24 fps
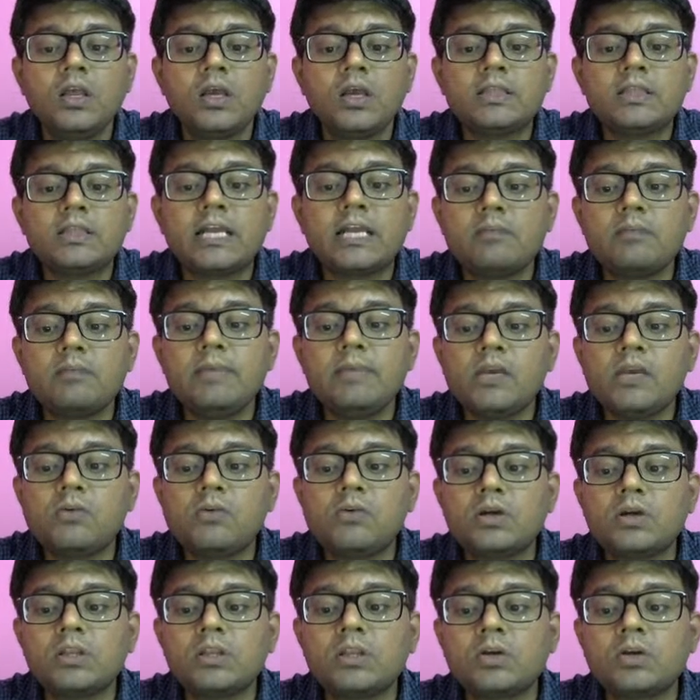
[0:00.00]
That will be equal
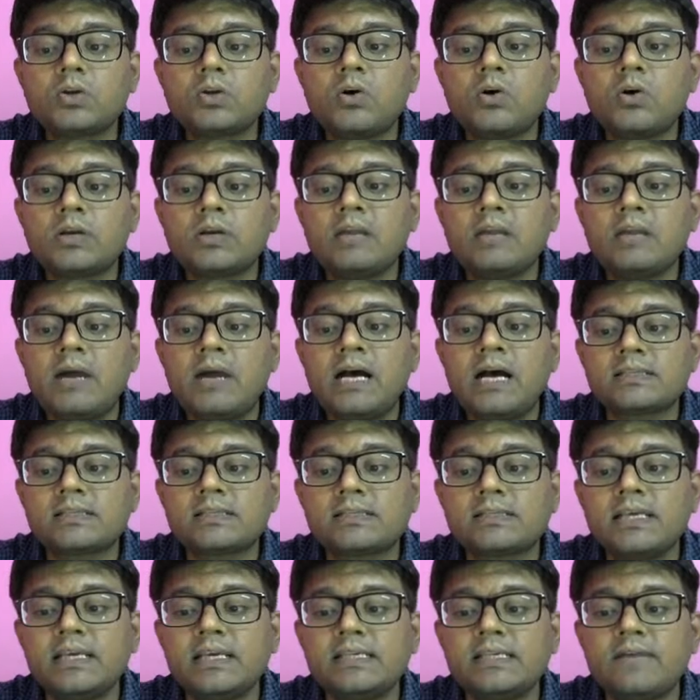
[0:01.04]
to the total
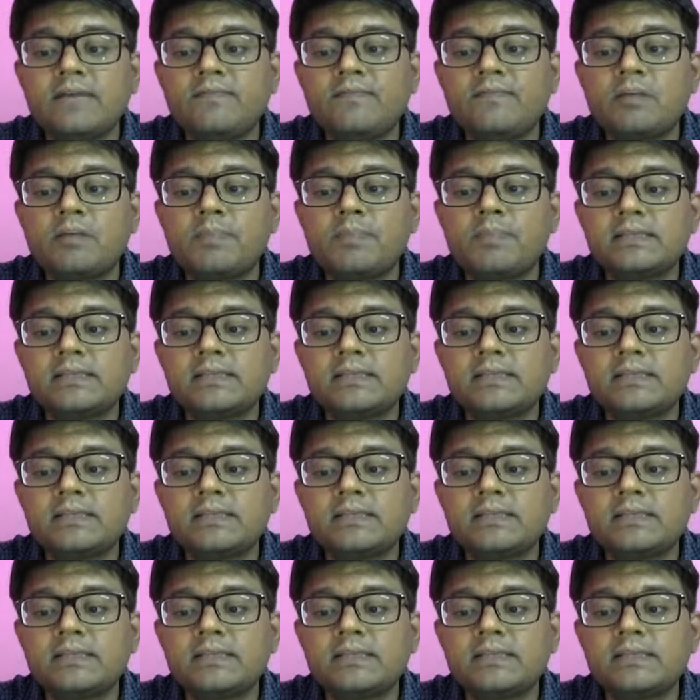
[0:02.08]
mass is m1 plus